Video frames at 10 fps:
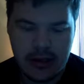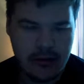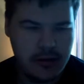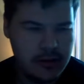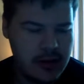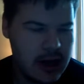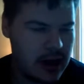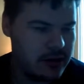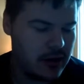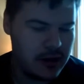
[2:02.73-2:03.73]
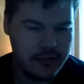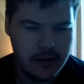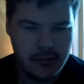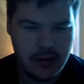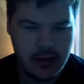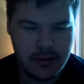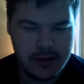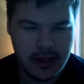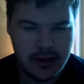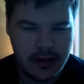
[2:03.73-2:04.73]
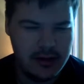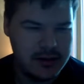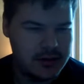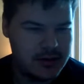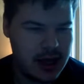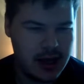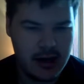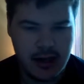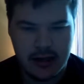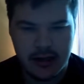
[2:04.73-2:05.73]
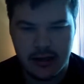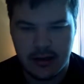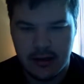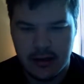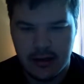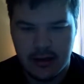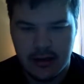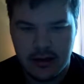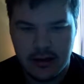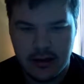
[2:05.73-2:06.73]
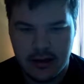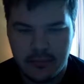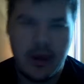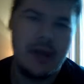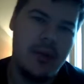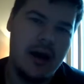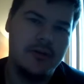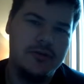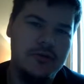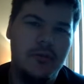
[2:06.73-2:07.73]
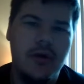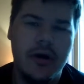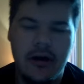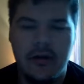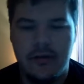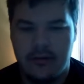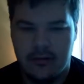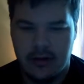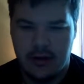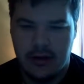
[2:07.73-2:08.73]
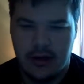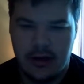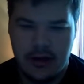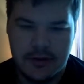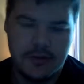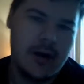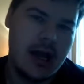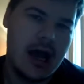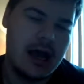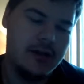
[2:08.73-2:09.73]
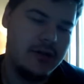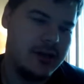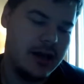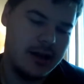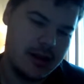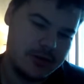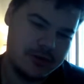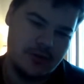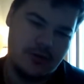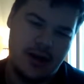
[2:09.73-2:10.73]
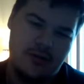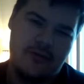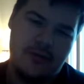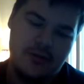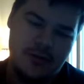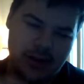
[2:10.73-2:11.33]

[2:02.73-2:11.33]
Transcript: you know, the thing I thought of it, I was like, you know, this is kind of like a PayPal 2.0 is the way I looked at it. And then I scroll down further in the